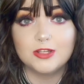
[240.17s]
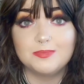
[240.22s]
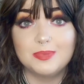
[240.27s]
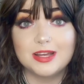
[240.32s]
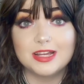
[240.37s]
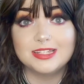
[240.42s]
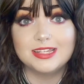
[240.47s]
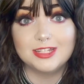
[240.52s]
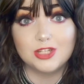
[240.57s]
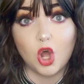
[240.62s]

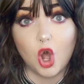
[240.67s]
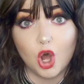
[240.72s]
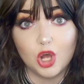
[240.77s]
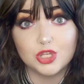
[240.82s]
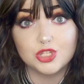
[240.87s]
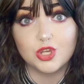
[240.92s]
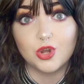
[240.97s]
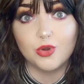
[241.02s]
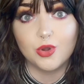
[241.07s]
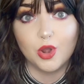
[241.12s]
because these
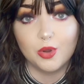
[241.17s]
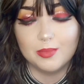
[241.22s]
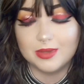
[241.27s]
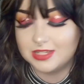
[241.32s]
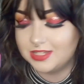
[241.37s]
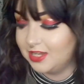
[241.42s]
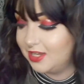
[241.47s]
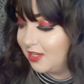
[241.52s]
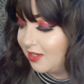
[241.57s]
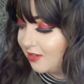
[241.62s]
also go
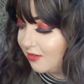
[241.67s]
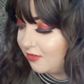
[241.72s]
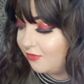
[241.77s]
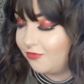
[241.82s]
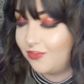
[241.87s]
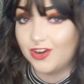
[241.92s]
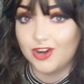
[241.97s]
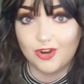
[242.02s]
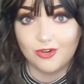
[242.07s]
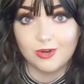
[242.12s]
missing
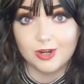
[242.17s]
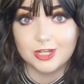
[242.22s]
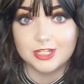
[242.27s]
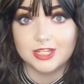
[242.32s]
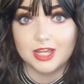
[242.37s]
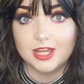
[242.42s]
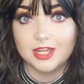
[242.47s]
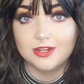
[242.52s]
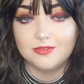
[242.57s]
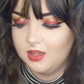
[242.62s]
for no
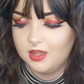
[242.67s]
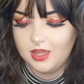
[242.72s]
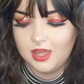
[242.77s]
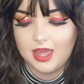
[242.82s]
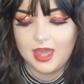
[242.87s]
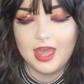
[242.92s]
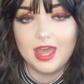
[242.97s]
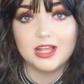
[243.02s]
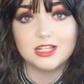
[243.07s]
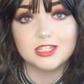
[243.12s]
reason.
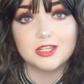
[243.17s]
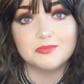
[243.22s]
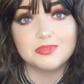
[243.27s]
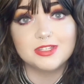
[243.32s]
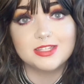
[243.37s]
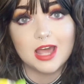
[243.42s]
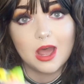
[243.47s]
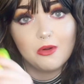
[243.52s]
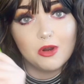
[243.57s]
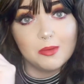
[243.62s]
And some
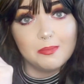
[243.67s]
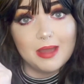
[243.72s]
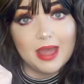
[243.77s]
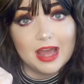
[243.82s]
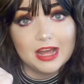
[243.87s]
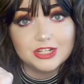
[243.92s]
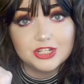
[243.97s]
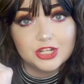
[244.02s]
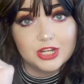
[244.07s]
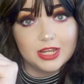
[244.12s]
Sour
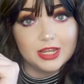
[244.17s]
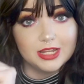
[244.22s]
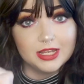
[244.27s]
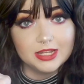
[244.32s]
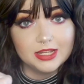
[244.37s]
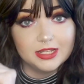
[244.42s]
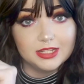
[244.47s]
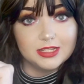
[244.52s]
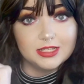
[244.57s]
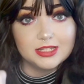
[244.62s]
Patch
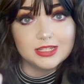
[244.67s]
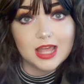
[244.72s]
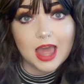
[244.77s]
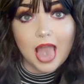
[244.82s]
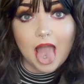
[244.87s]
Kids.